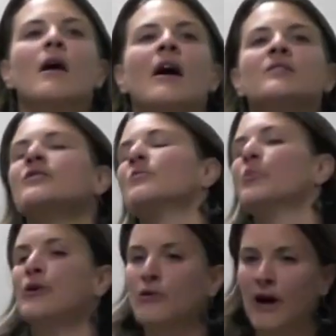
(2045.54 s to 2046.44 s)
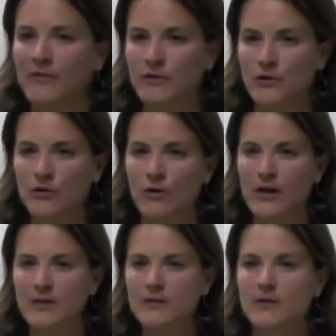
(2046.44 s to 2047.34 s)
at a certain point you have no
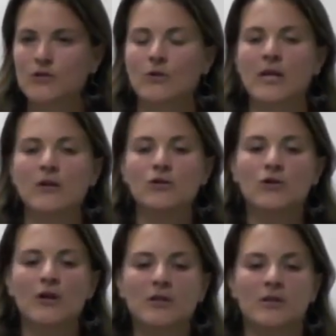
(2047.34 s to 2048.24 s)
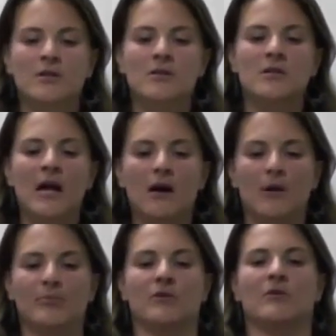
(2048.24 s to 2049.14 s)
choice. And so can you start to set
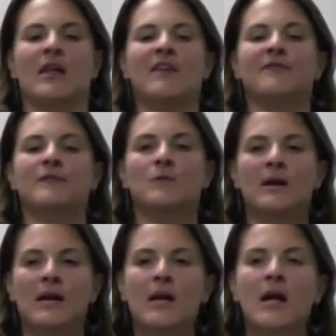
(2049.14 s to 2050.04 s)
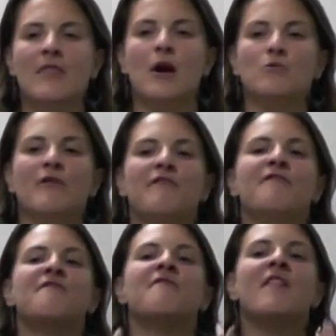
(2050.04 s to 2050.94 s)
up your life in a way that
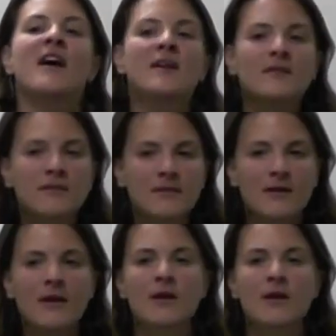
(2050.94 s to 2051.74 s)
reflects